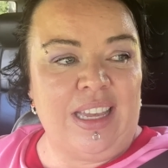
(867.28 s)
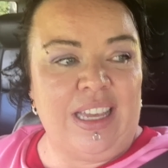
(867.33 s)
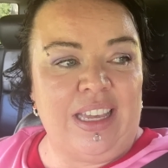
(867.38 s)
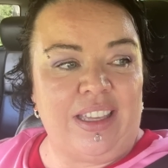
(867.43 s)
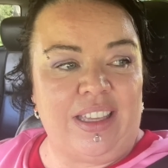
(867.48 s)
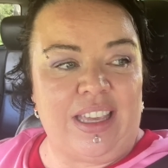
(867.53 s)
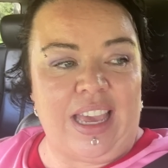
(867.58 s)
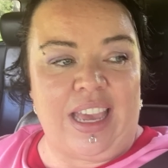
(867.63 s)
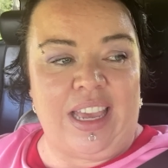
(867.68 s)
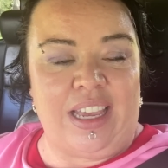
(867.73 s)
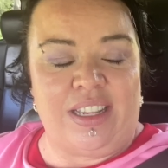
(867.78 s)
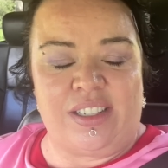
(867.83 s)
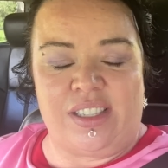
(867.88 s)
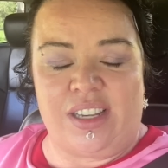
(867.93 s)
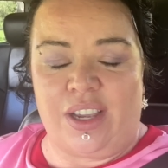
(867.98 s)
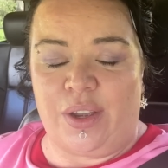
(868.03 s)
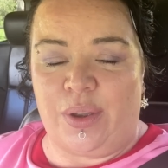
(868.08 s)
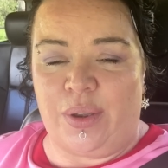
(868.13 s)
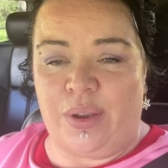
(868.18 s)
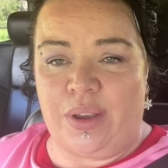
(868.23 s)
Yeah,
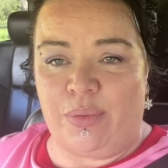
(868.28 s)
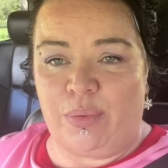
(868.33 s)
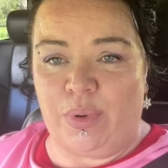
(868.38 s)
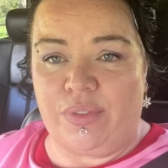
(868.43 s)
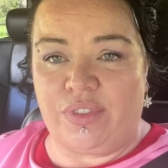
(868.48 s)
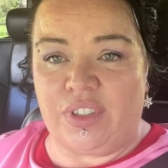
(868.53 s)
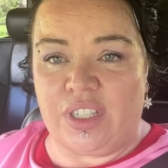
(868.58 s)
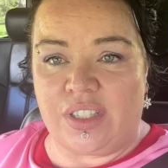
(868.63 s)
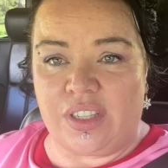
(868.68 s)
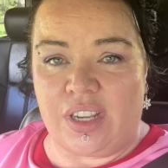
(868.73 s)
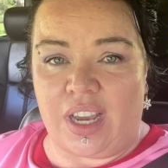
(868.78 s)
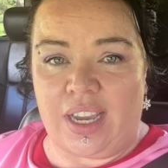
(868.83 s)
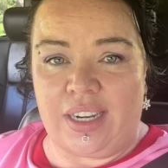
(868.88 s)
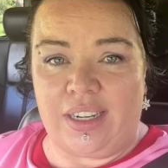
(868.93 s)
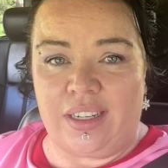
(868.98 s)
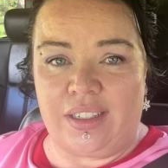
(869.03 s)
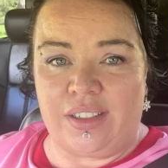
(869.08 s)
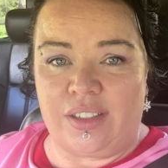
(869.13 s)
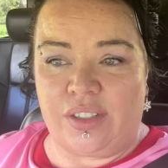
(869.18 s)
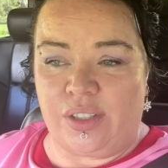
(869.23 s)
so we've
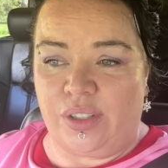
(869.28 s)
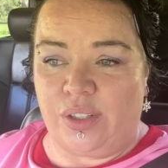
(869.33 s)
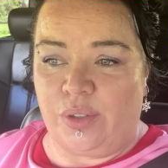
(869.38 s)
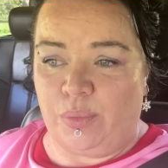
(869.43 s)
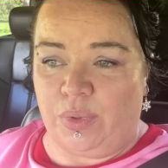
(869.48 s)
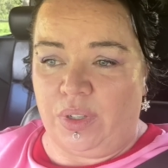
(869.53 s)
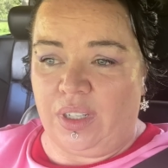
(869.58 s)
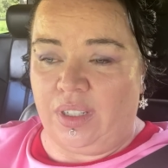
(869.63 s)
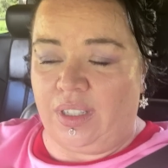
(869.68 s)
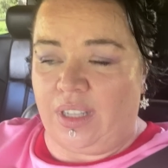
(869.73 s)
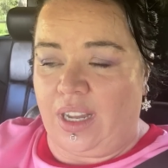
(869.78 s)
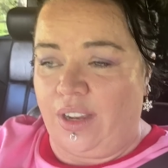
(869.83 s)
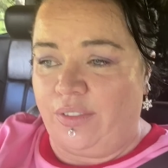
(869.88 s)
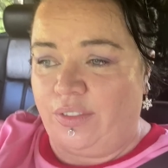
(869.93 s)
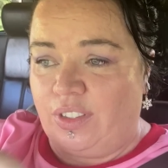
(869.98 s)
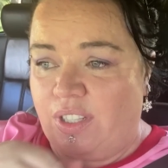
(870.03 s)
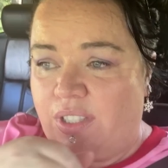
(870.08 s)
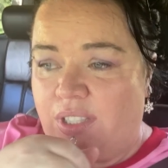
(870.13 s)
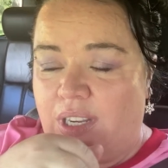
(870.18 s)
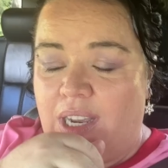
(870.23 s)
decided to, well, I've
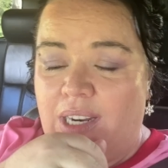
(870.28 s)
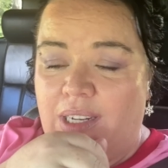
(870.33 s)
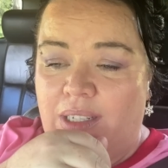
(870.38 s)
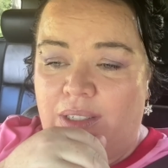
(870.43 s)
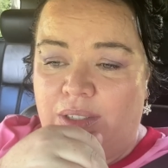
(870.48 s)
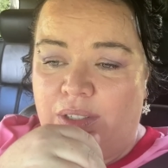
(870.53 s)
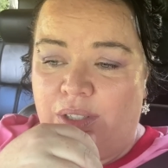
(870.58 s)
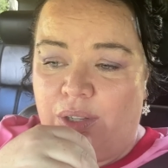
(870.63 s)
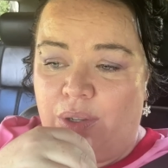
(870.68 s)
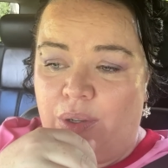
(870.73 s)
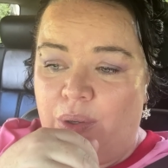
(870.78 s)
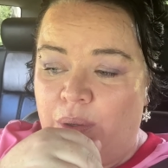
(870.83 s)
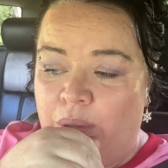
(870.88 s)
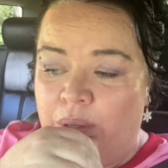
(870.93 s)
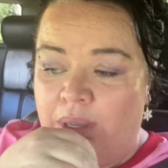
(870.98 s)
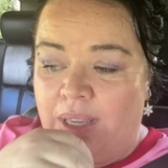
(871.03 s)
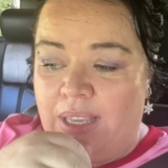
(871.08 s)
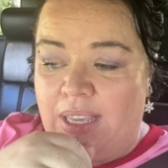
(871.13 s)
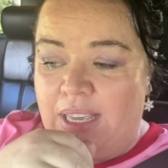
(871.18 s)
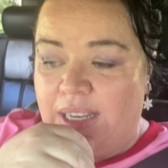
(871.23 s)
decided to
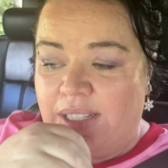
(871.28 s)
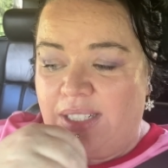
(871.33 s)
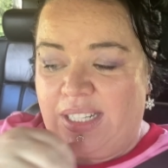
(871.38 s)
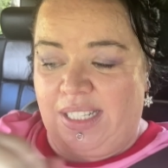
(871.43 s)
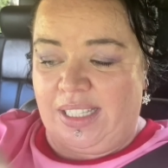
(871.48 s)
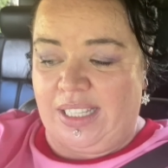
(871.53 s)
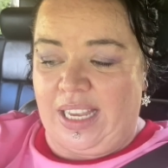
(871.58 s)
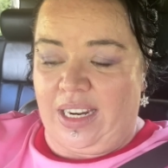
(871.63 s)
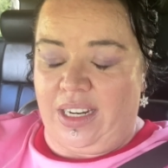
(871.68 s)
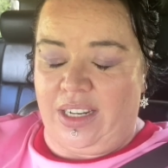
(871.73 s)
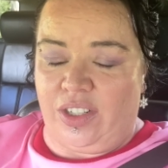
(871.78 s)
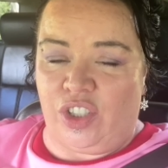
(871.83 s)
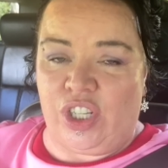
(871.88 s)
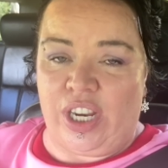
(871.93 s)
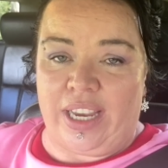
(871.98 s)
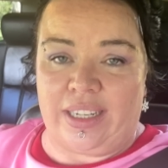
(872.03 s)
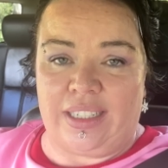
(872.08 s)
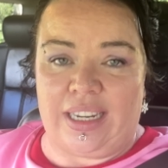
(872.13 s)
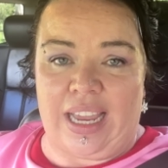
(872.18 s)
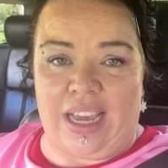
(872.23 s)
just get it
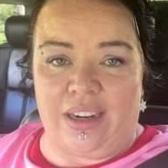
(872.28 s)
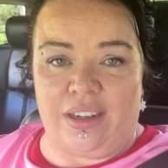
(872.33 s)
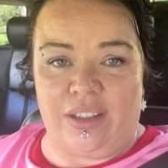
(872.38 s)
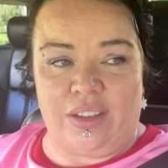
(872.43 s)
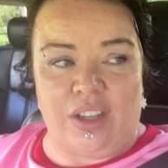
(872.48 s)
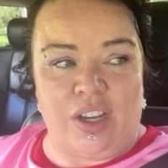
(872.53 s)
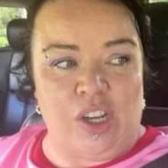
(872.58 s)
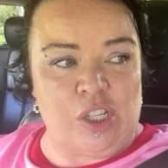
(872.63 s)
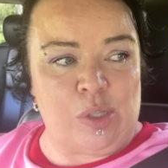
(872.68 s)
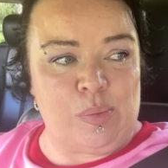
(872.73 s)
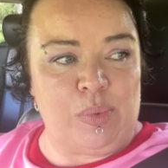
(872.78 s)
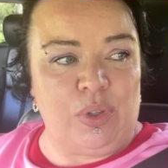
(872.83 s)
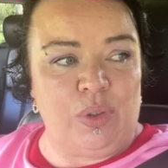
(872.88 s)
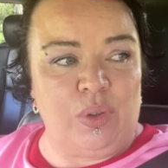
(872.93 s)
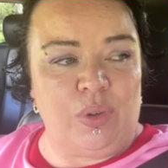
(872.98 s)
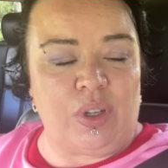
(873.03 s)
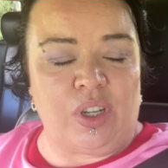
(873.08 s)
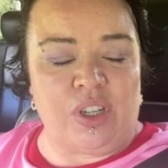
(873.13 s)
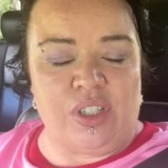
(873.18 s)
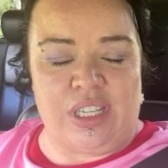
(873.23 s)
checked out at the
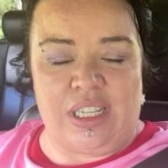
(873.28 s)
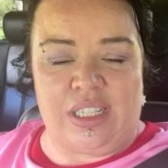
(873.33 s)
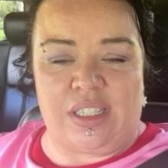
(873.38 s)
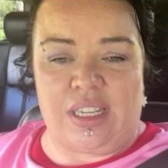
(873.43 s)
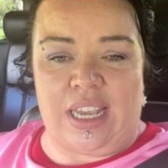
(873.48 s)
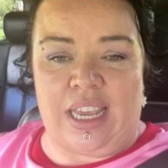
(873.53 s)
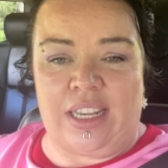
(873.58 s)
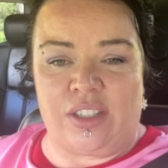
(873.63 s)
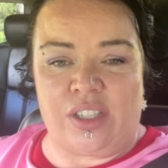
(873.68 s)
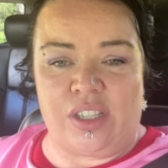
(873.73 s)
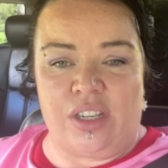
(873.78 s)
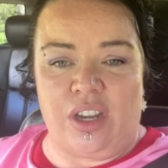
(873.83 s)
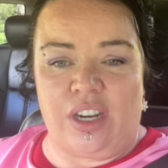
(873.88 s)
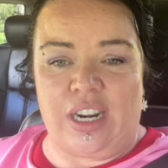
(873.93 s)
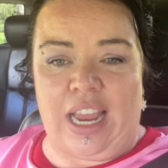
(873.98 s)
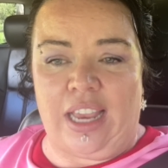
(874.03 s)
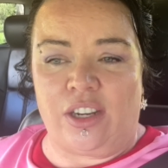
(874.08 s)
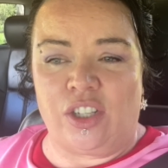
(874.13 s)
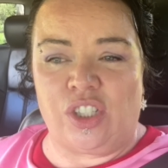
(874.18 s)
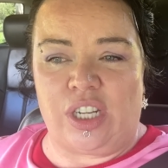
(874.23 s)
hospital, because it's not
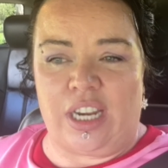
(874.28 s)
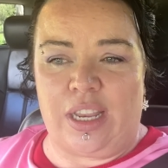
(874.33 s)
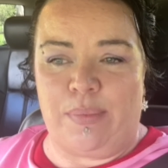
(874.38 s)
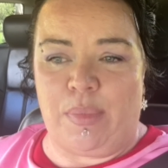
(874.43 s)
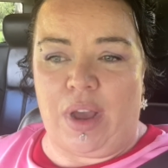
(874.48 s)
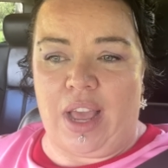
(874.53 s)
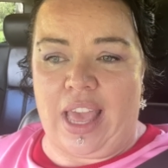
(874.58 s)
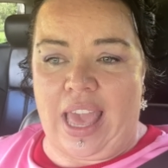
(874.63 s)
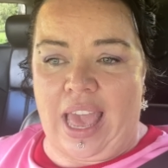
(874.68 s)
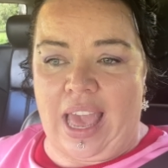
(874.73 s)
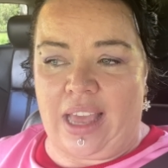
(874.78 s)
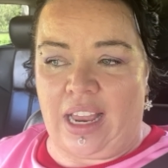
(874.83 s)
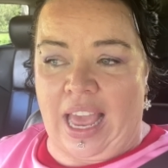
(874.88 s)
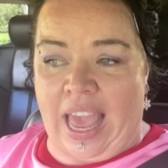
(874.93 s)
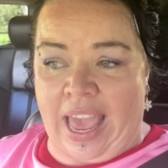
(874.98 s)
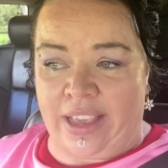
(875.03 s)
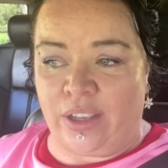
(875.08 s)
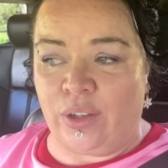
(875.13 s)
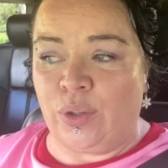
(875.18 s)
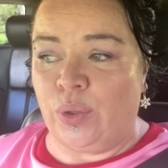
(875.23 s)
actually my
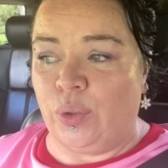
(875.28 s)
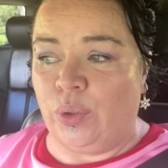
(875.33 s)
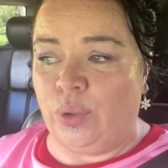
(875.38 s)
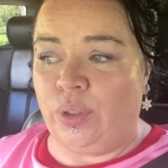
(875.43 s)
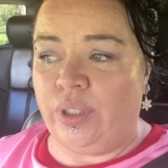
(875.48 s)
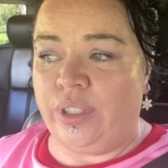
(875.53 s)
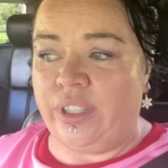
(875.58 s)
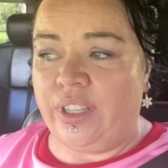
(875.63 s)
ankle